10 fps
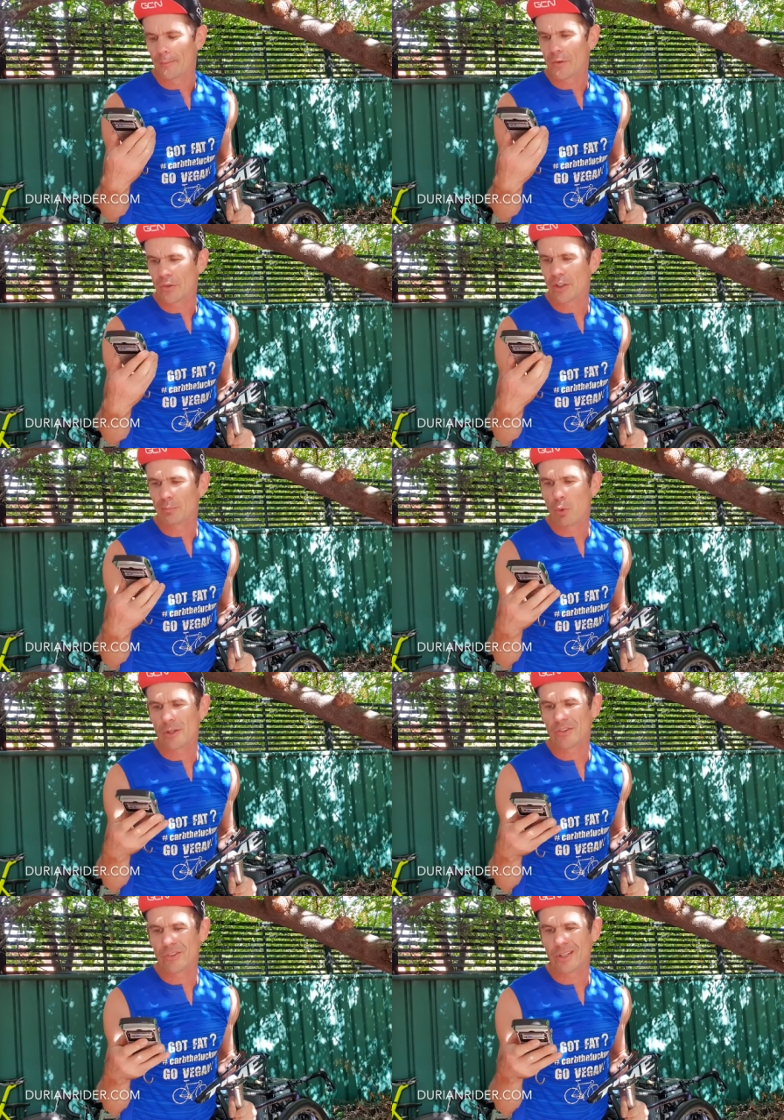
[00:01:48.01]

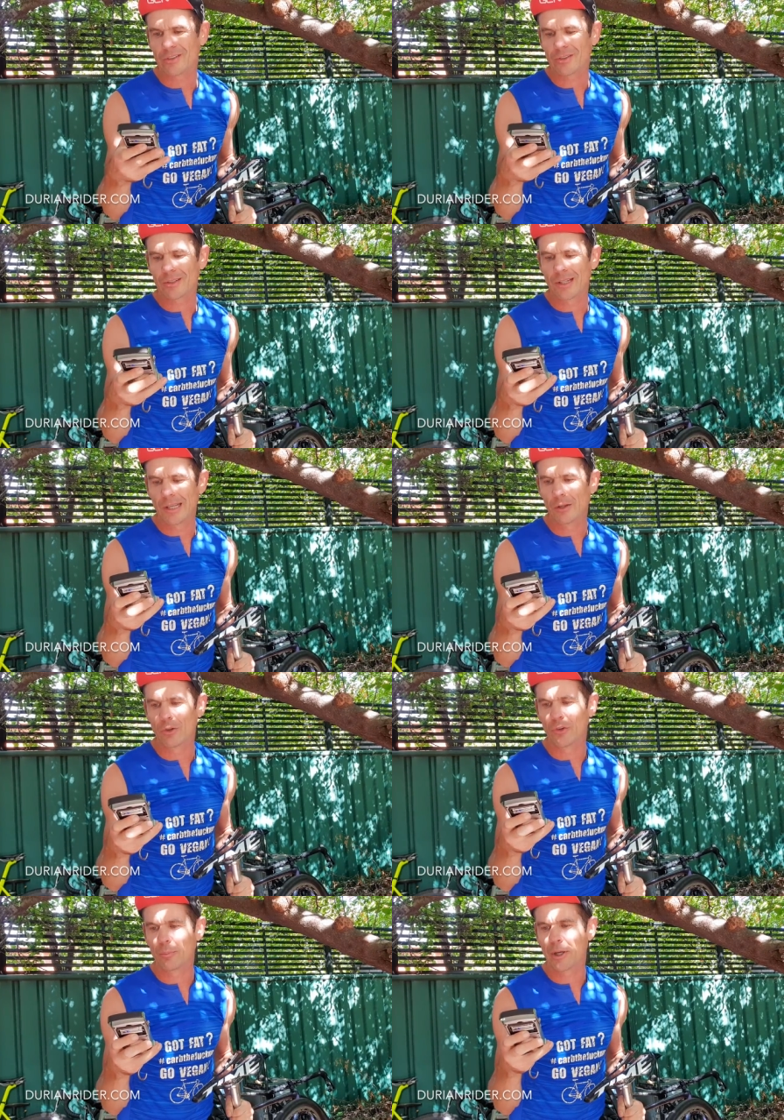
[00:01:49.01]
6.6 um,
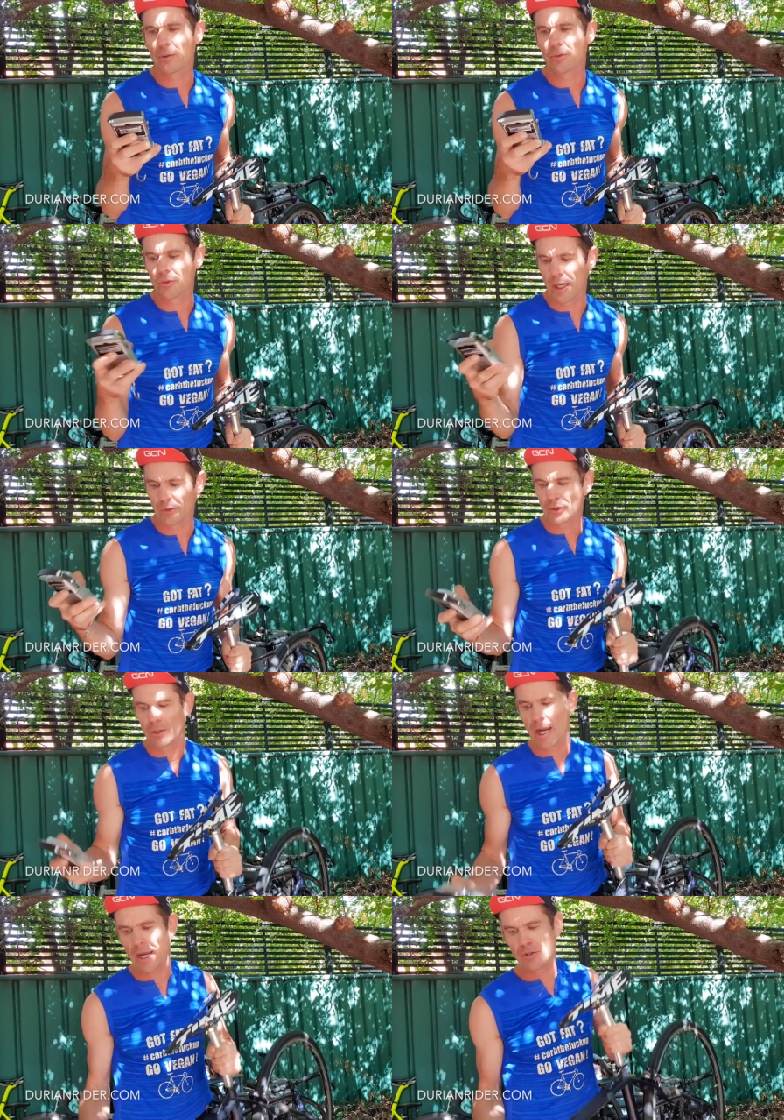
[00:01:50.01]
kilos, no pedals. And it's got a
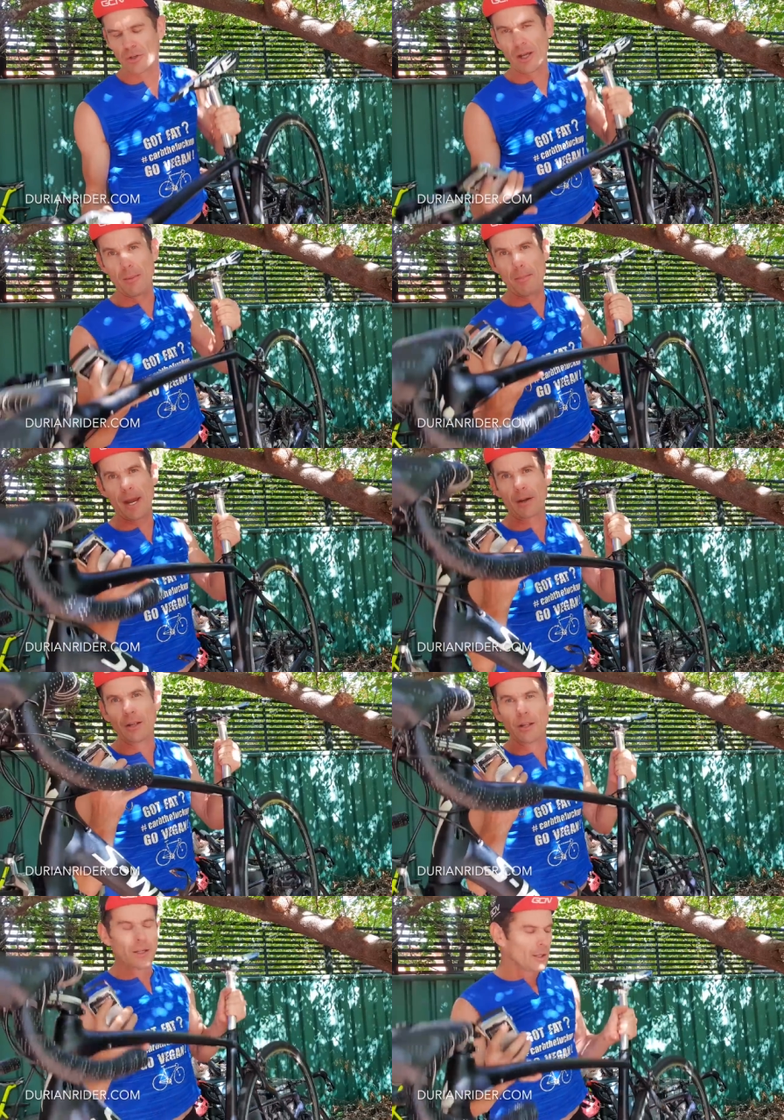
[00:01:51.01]
cage on it and a mount.
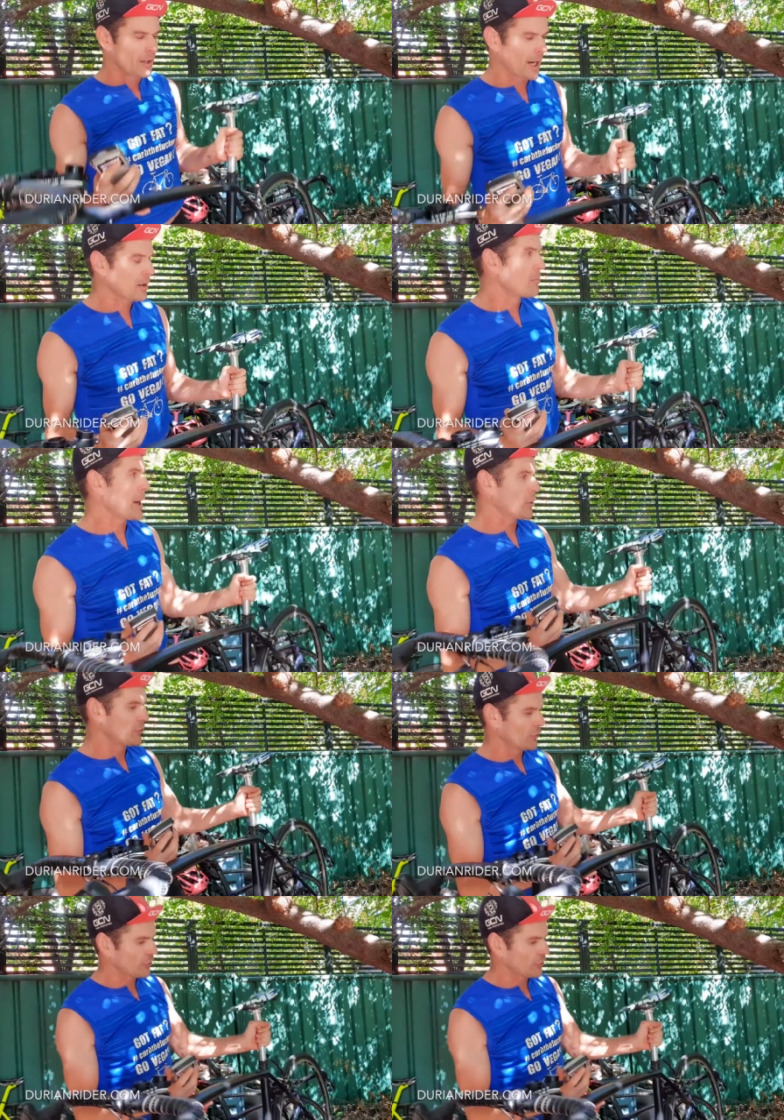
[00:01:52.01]
Now, comparison's